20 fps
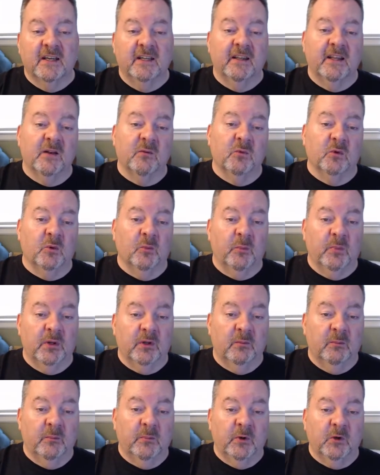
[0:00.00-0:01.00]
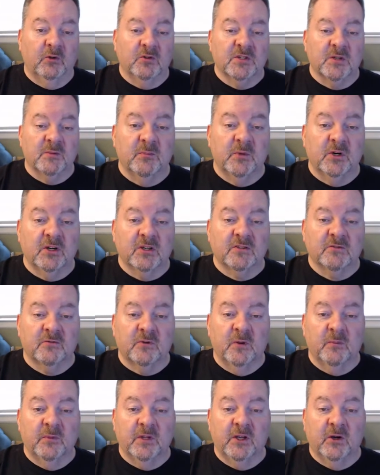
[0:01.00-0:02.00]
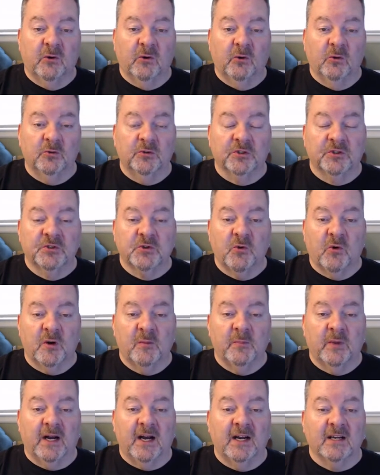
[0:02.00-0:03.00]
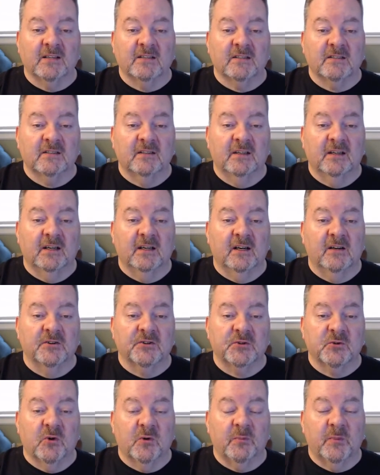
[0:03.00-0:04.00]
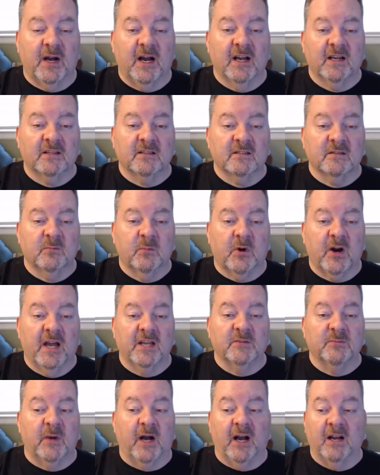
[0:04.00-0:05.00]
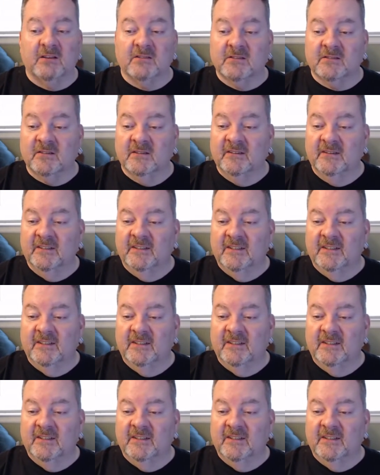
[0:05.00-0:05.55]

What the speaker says: And then we'll pull books from the old short box prize box.